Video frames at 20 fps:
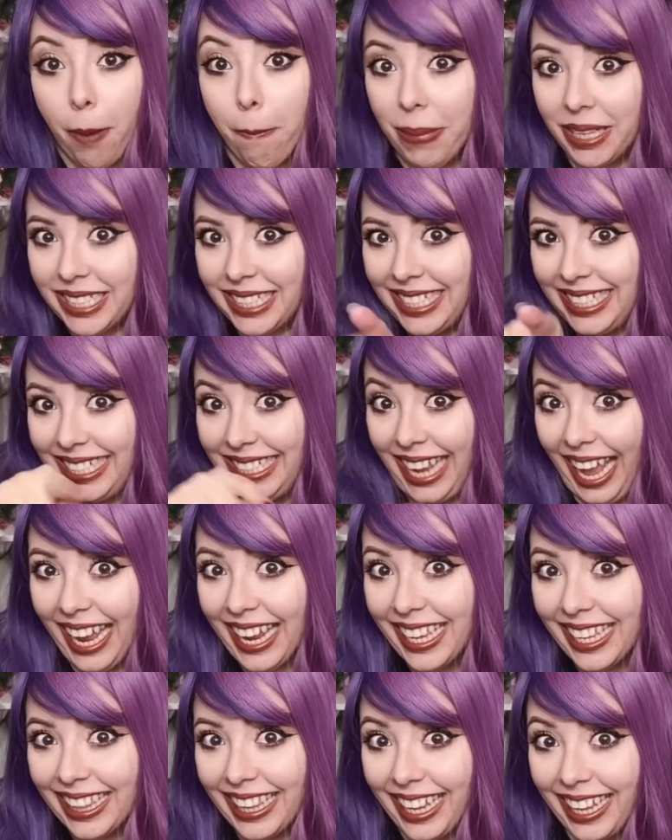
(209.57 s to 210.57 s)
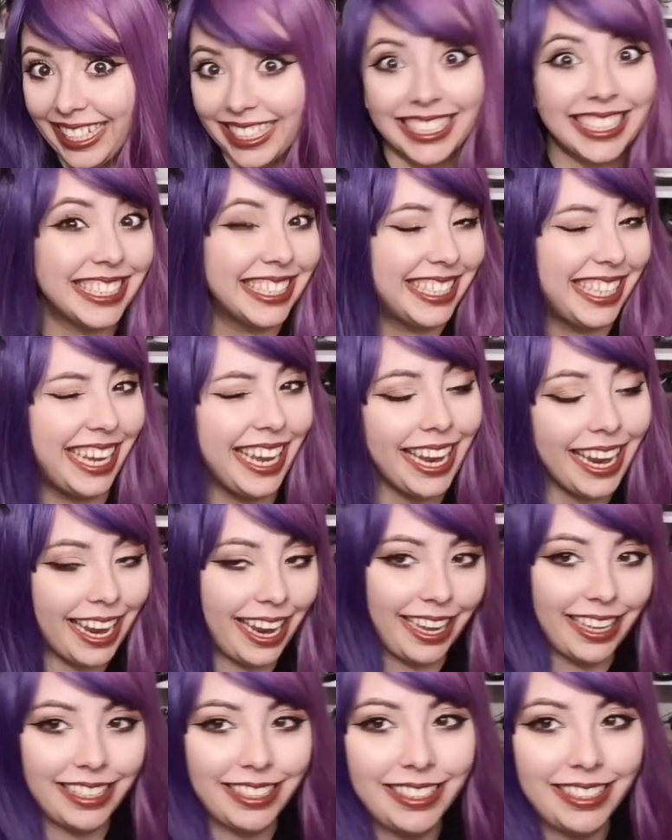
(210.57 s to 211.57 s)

but stylish yeah